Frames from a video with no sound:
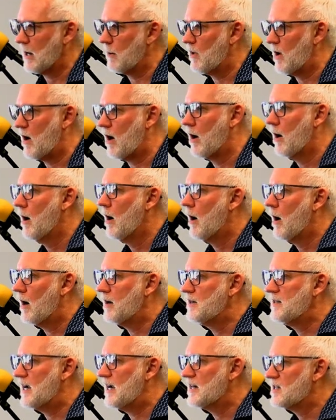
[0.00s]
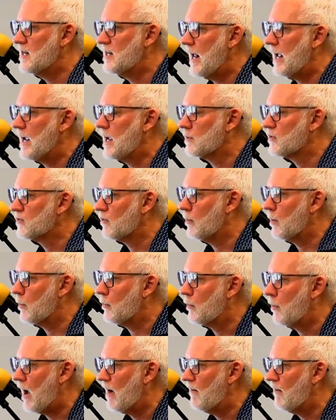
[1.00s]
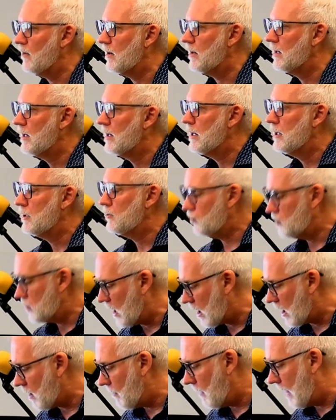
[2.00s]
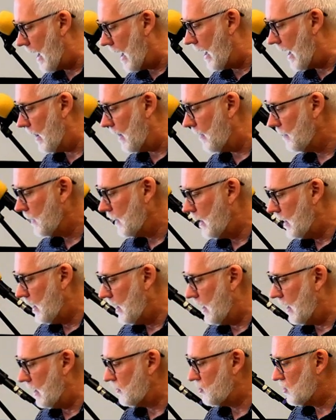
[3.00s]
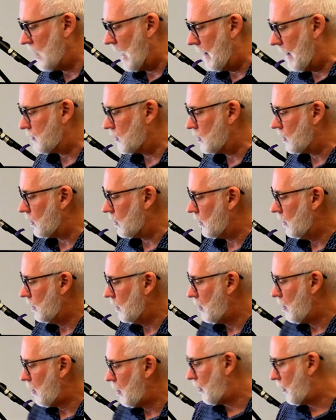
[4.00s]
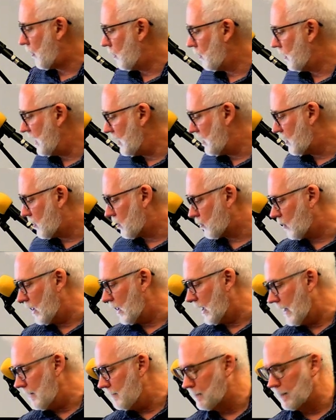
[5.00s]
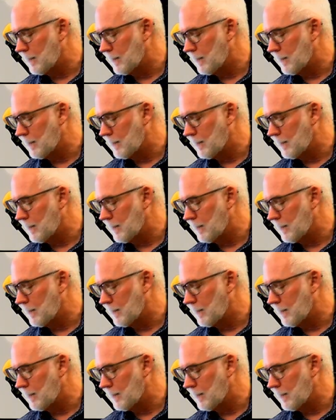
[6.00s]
But our text today comes from the prophet Jeremiah in chapter 33.